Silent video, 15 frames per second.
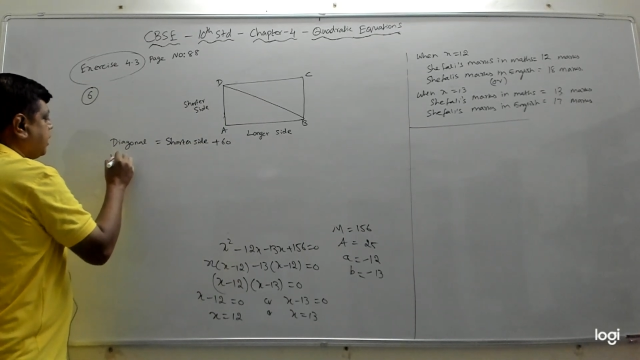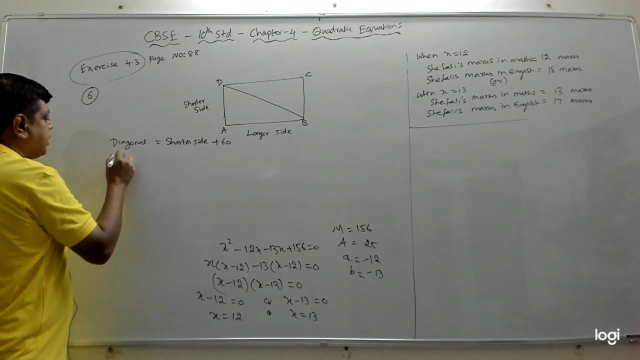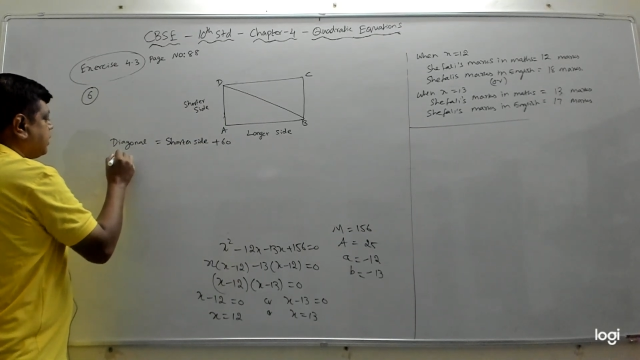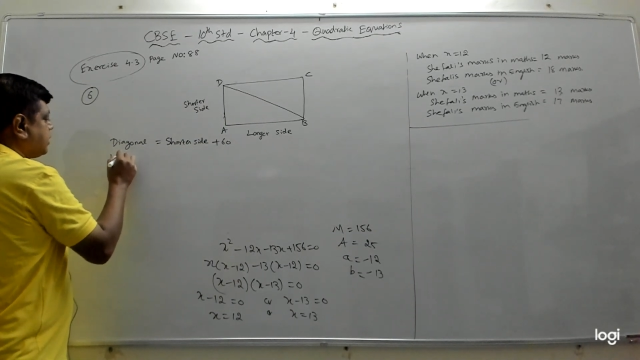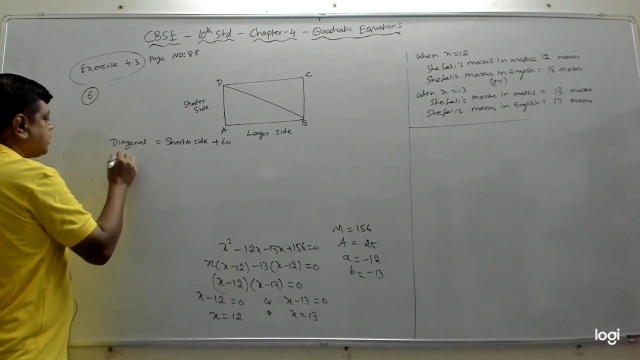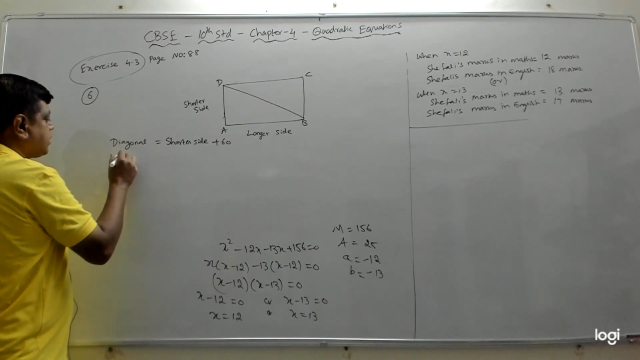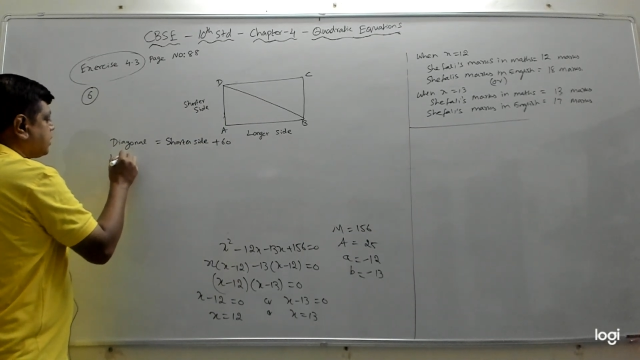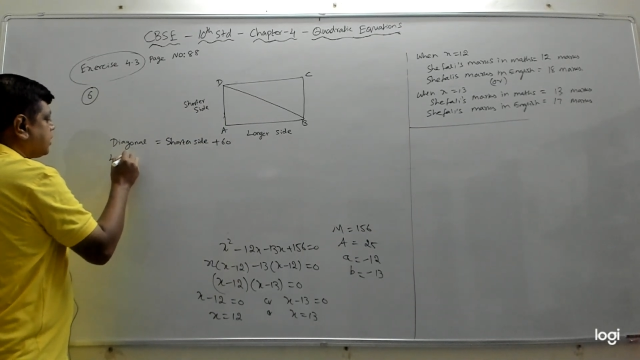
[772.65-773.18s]

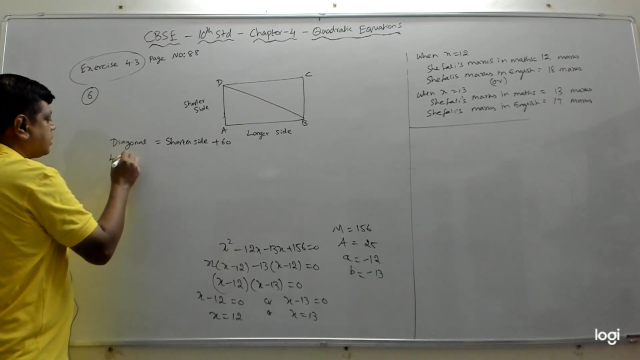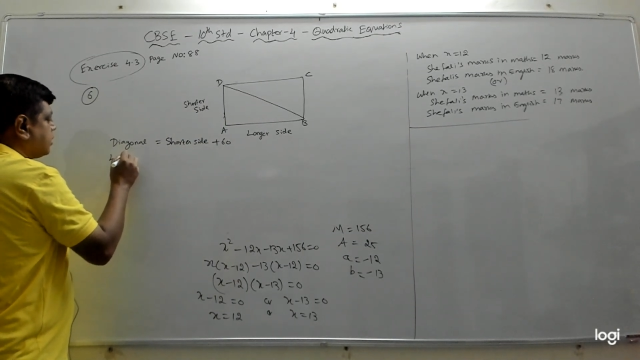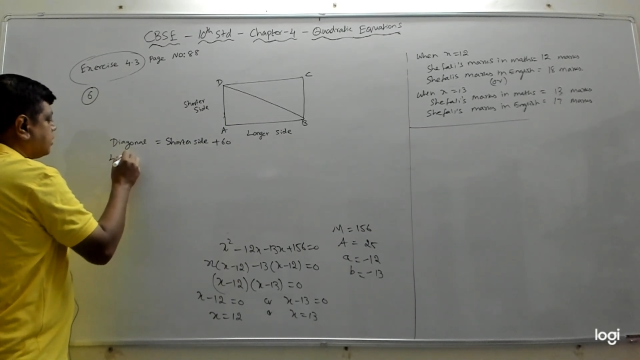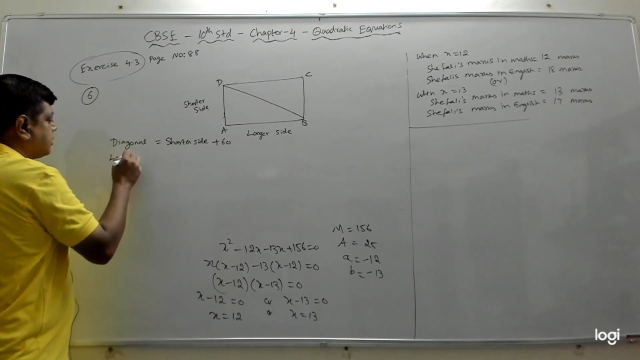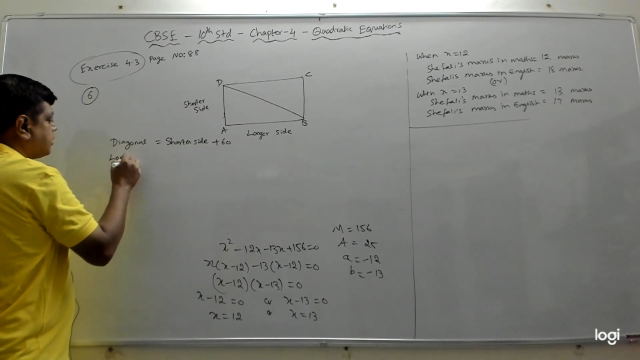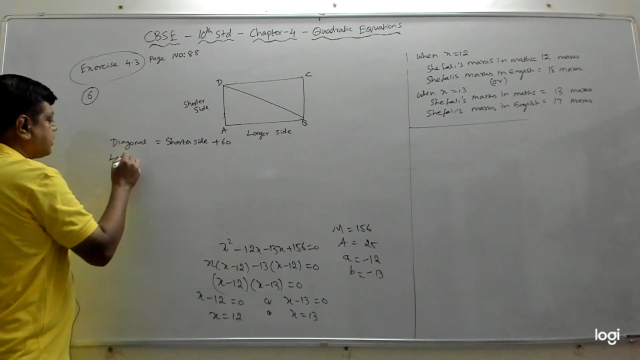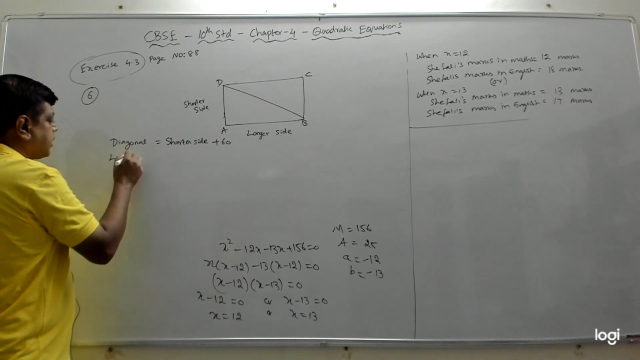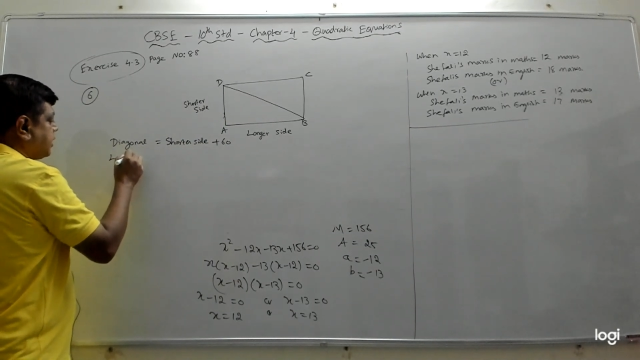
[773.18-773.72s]
is, the
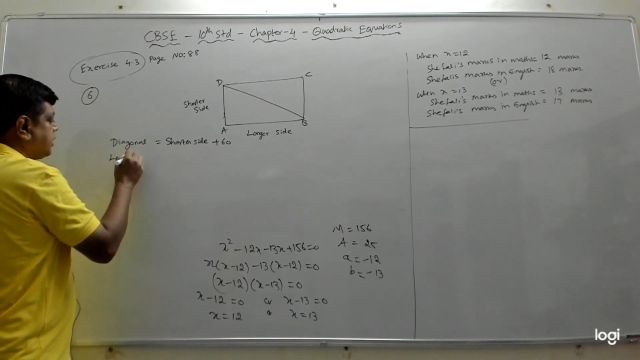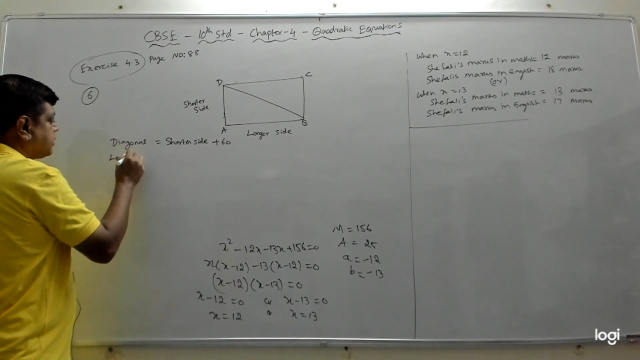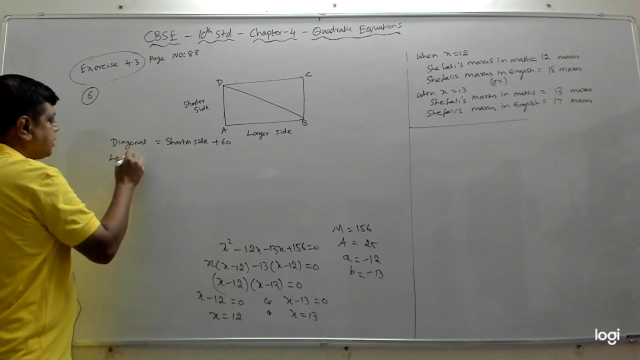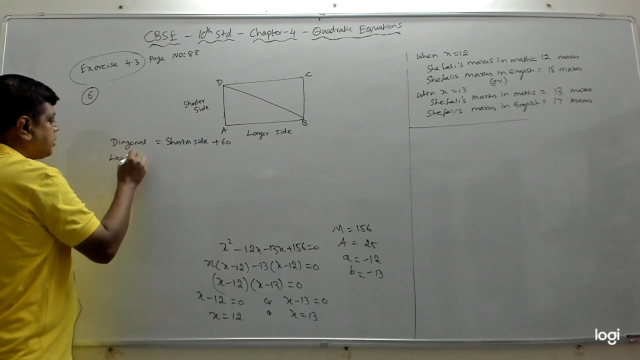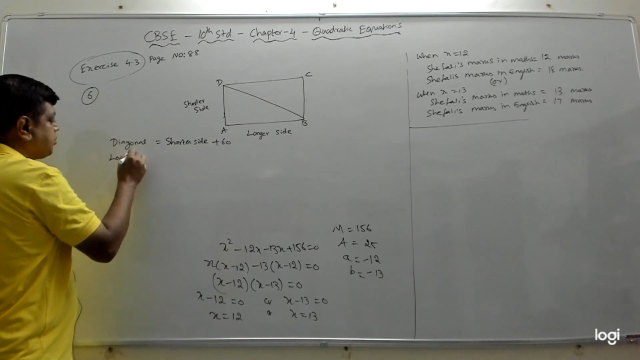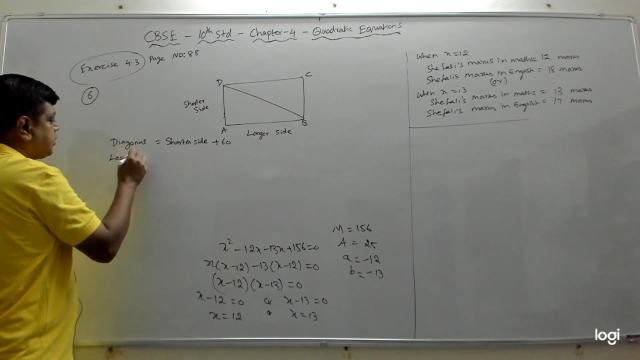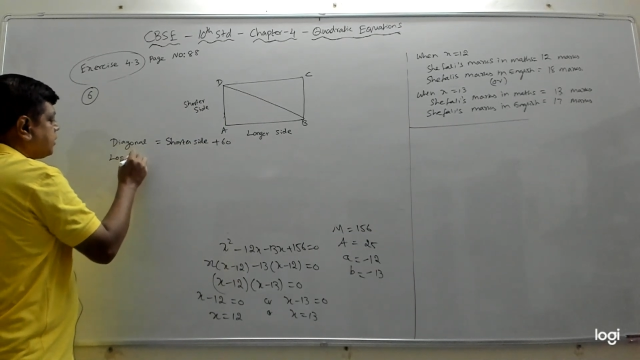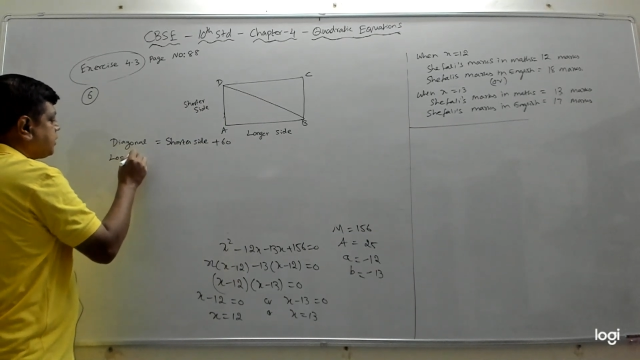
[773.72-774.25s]
second
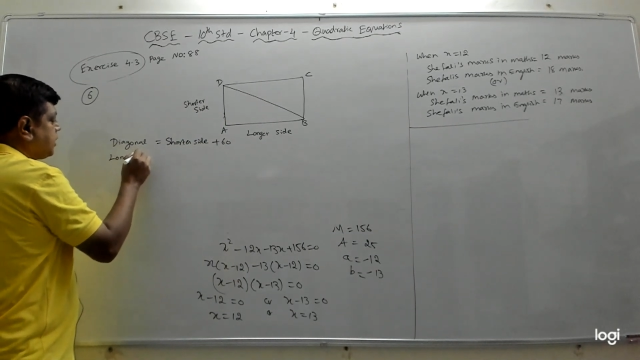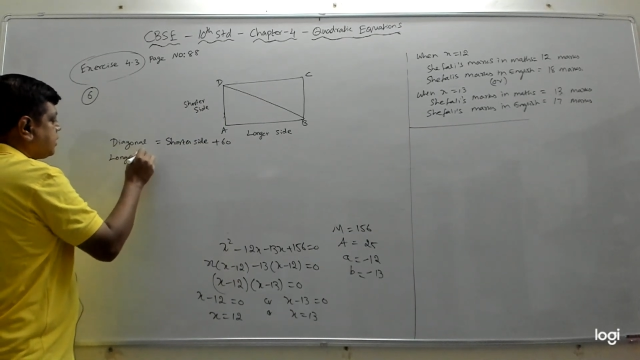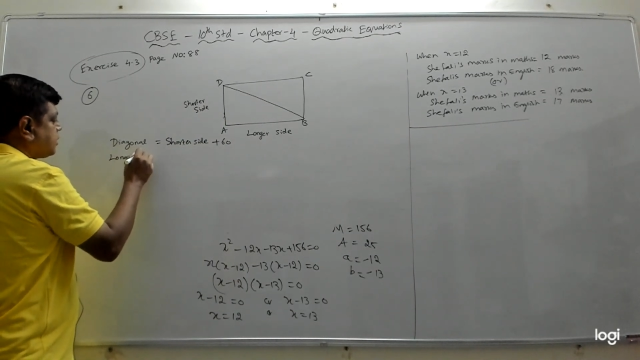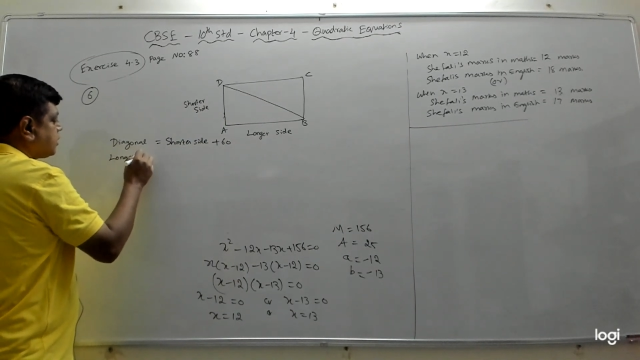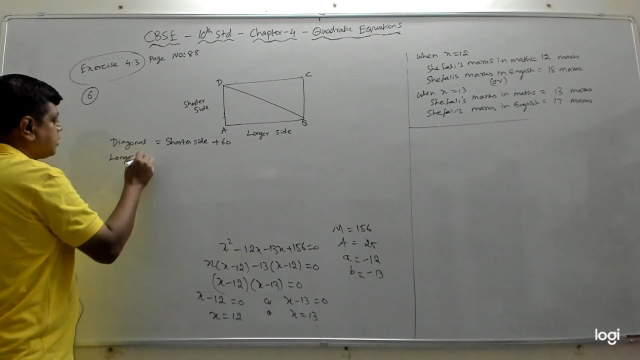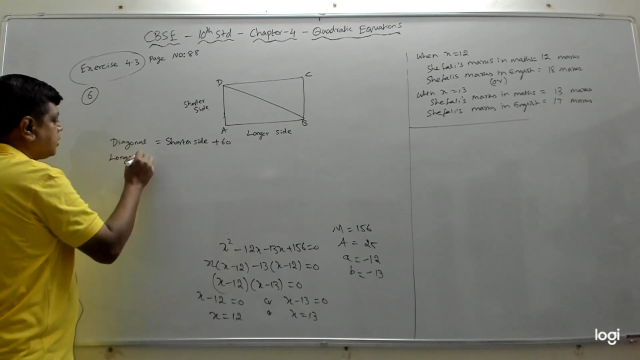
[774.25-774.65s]
statement says,